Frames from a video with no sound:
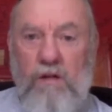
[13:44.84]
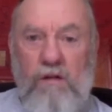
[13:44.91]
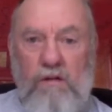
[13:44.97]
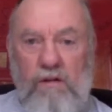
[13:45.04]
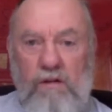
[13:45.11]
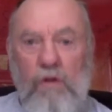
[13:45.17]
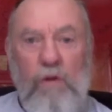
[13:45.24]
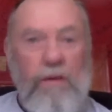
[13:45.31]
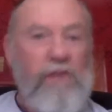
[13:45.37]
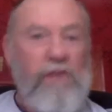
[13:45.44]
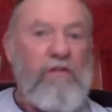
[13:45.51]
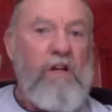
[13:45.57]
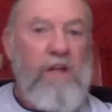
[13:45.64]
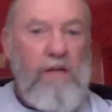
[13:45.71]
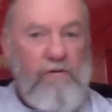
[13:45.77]
you could pick
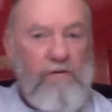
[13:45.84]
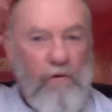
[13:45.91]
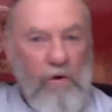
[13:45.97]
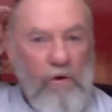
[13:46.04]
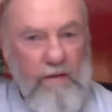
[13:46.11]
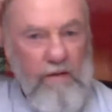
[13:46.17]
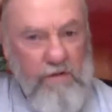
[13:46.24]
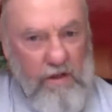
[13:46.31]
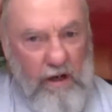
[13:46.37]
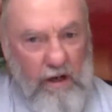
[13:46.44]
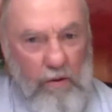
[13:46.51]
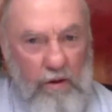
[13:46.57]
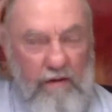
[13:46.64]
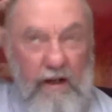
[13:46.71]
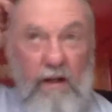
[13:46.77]
3 teams, 4 teams
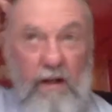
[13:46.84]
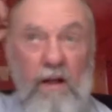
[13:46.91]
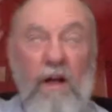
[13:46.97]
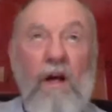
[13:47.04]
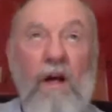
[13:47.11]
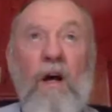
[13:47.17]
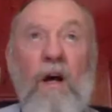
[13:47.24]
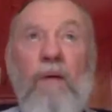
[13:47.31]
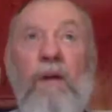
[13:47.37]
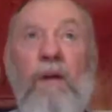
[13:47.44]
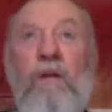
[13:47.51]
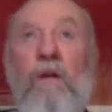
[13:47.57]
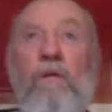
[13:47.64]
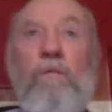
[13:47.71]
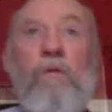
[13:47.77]
out of it.
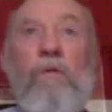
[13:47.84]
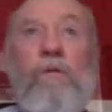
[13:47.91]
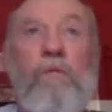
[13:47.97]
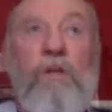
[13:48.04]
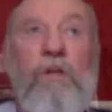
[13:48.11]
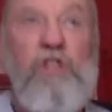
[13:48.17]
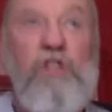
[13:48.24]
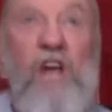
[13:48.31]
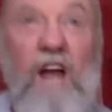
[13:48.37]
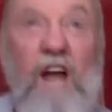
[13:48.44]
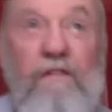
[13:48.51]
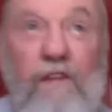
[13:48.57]
With yourself, I